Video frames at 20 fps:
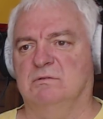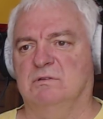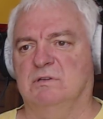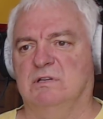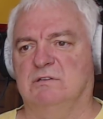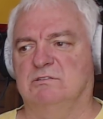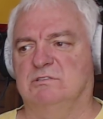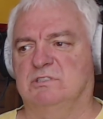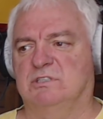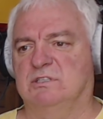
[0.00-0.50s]

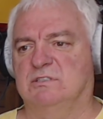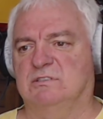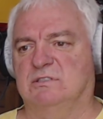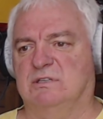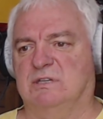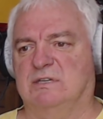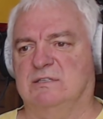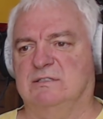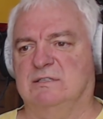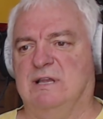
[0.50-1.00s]
she's
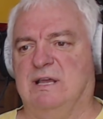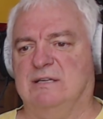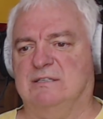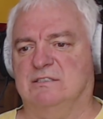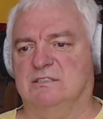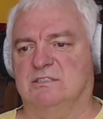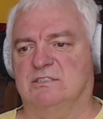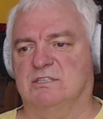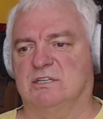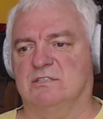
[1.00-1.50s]
like not
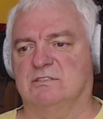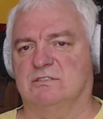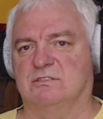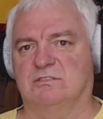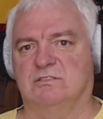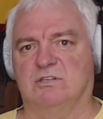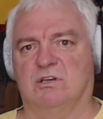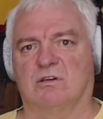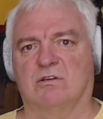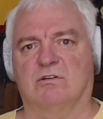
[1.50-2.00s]
just a
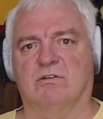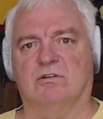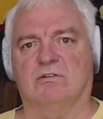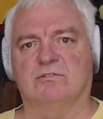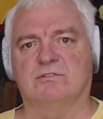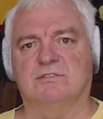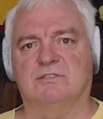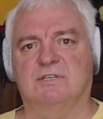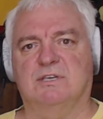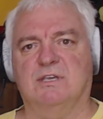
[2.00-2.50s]
young girl
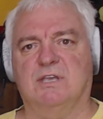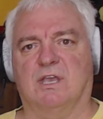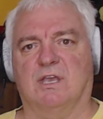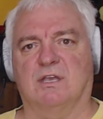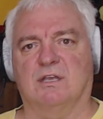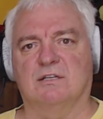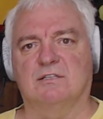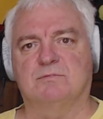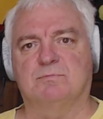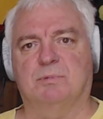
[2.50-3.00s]

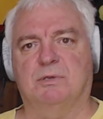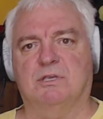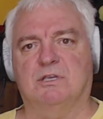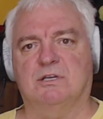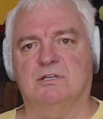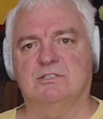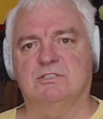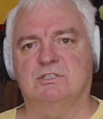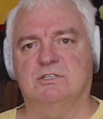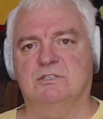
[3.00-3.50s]
singing. It's
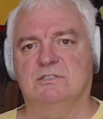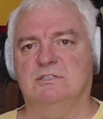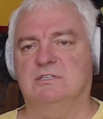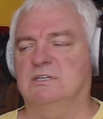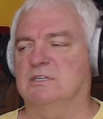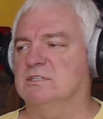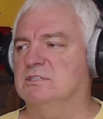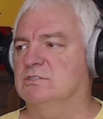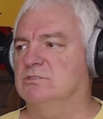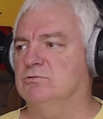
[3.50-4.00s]
because she's an
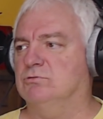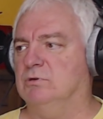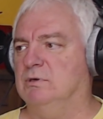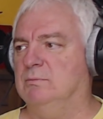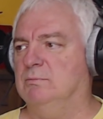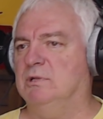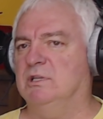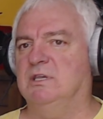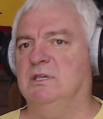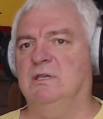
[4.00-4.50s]

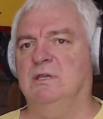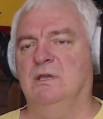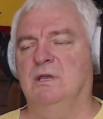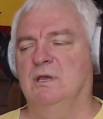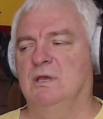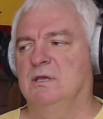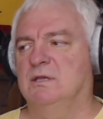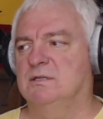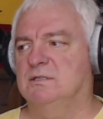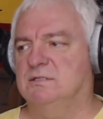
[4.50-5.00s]
extremely
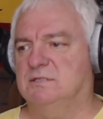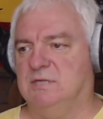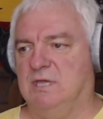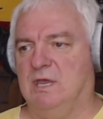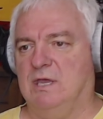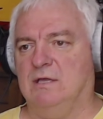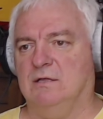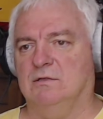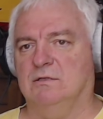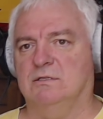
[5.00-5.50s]

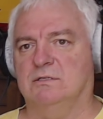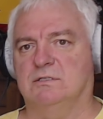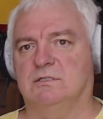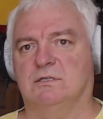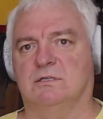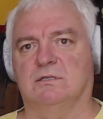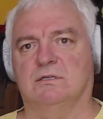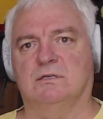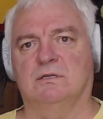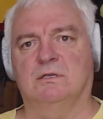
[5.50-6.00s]

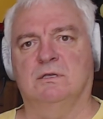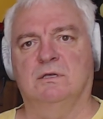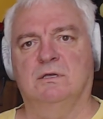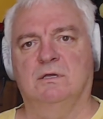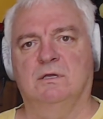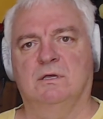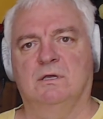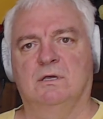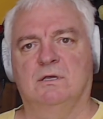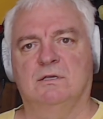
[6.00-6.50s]
talented
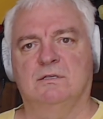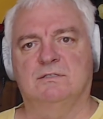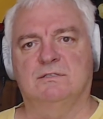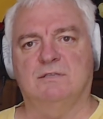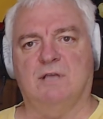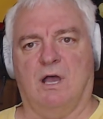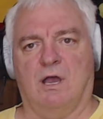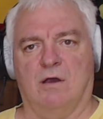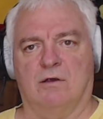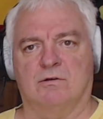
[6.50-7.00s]

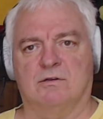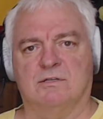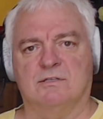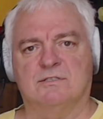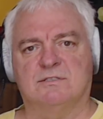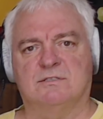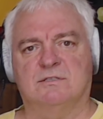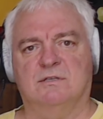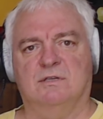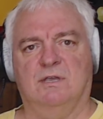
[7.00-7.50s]

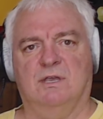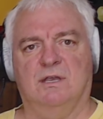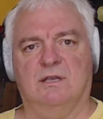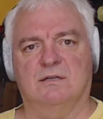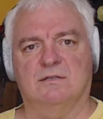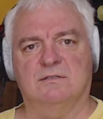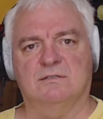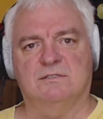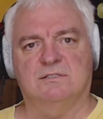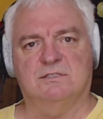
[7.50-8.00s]
artist
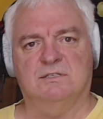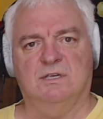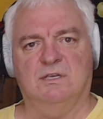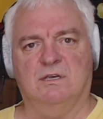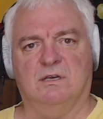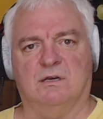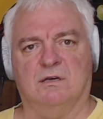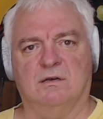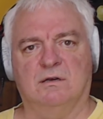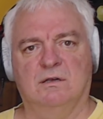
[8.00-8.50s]
and
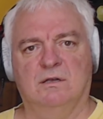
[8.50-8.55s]
singer.